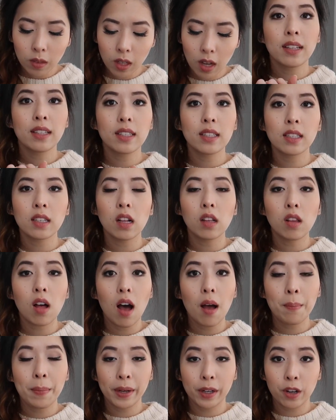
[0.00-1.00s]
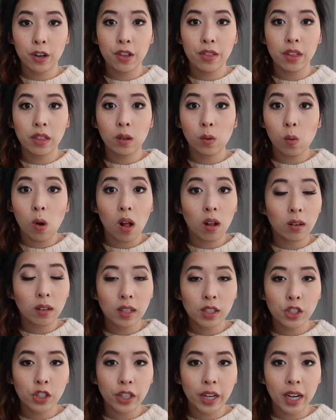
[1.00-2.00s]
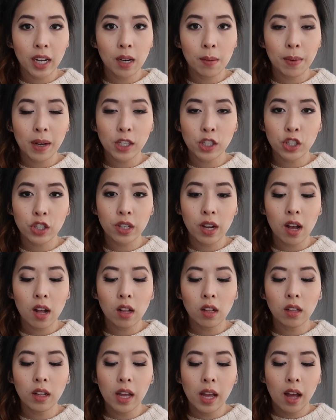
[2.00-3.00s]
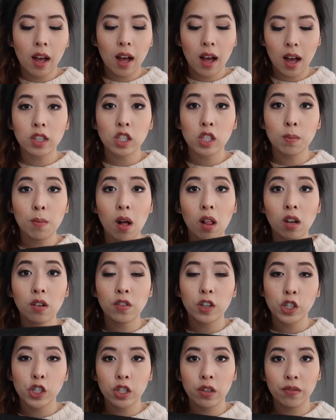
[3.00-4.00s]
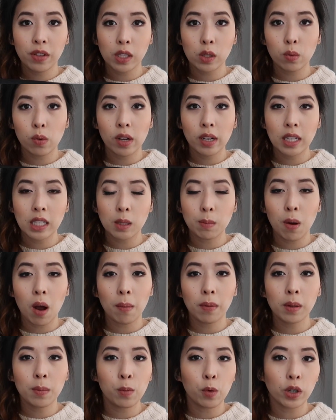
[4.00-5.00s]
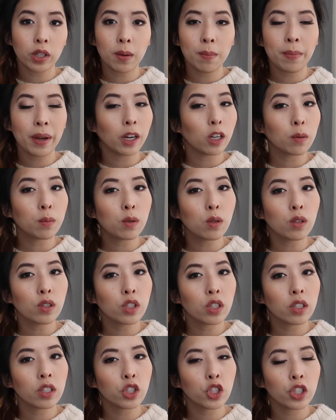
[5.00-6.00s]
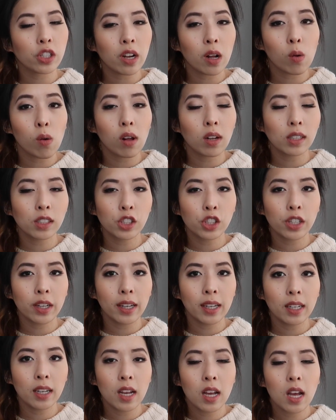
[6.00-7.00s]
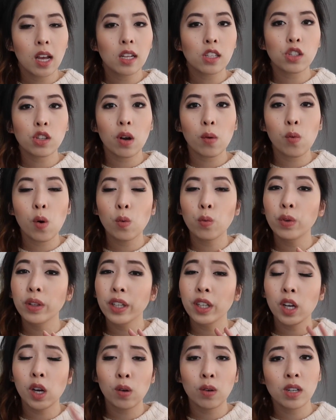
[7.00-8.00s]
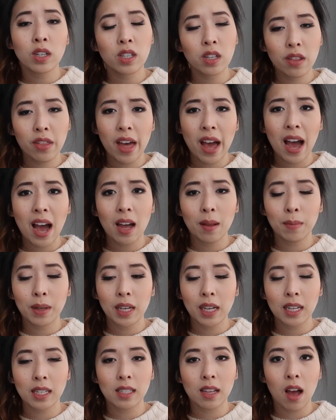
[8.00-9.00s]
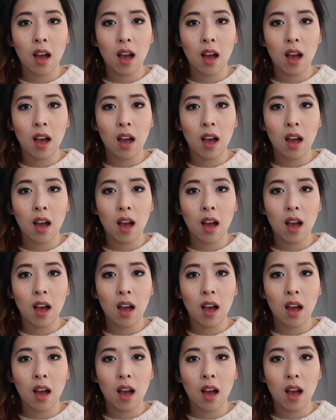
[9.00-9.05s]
this is a lot bigger than the Wallet on Chain by Chanel. The smaller version of this one is probably more comparable to the Chanel Wallet on Chain. So I won't really go into that because